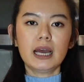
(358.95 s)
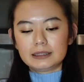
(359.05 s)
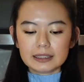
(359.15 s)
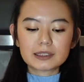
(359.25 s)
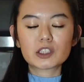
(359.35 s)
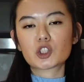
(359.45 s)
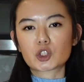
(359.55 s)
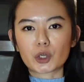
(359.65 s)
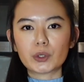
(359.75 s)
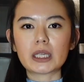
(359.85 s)
This
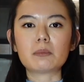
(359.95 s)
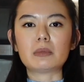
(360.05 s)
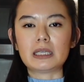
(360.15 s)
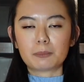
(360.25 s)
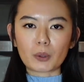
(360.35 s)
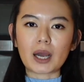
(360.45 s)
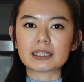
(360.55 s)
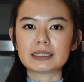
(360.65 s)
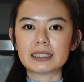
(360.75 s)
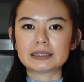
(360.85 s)
stirring meat
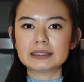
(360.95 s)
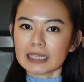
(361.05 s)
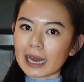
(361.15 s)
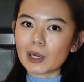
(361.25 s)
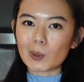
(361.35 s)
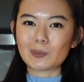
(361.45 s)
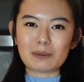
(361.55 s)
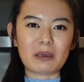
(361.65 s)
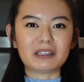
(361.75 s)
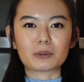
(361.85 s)
process not only
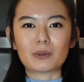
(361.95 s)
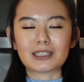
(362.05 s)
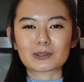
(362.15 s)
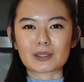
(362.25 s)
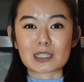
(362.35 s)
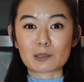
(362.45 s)
make the restaurant